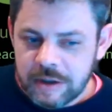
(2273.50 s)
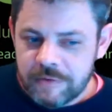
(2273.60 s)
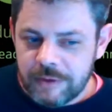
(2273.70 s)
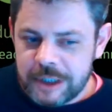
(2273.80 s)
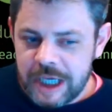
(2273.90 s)

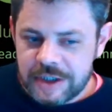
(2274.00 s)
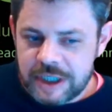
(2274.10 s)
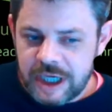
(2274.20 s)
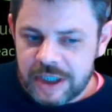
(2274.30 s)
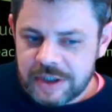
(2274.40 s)
from the
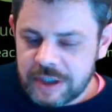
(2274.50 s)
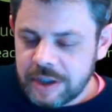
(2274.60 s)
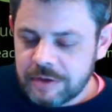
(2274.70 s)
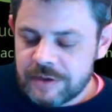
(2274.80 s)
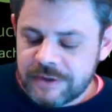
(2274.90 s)
educational
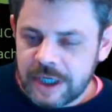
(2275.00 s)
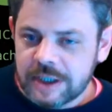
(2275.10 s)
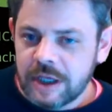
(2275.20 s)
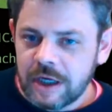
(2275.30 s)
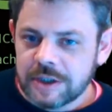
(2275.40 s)
use of
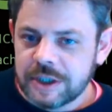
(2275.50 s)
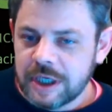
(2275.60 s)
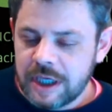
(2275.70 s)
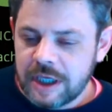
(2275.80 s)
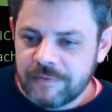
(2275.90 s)
technology
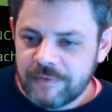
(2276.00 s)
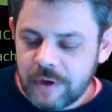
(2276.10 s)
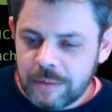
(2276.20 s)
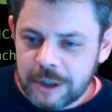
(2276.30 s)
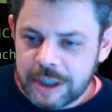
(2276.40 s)
in
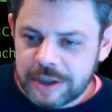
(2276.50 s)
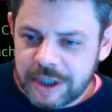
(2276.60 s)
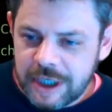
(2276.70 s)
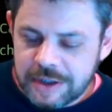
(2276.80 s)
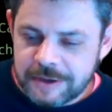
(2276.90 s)
formal
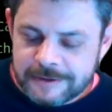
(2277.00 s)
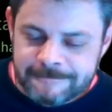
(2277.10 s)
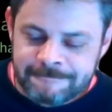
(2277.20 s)
education?